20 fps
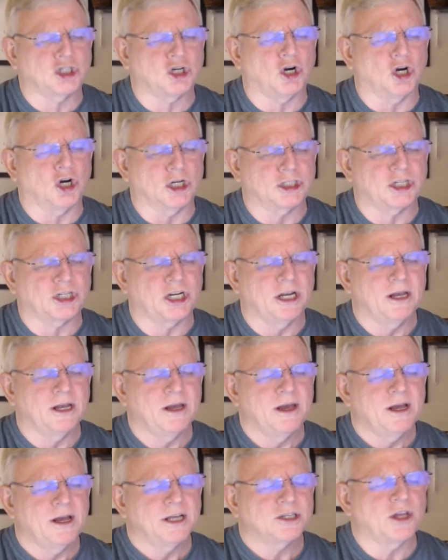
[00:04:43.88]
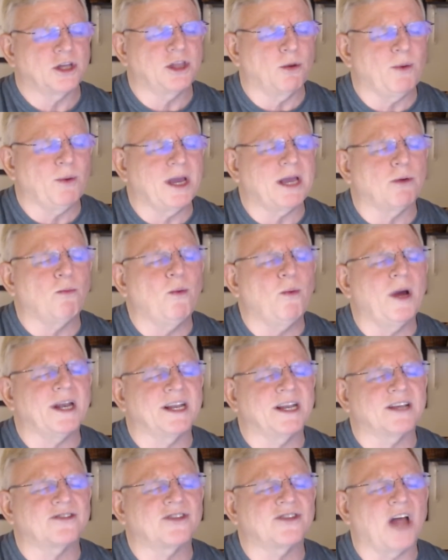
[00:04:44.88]
church so that we can
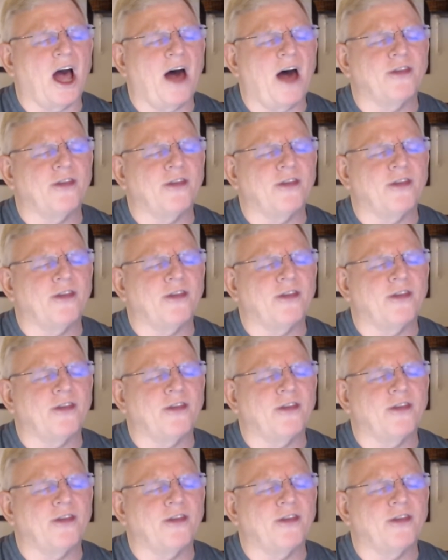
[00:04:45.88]
witness to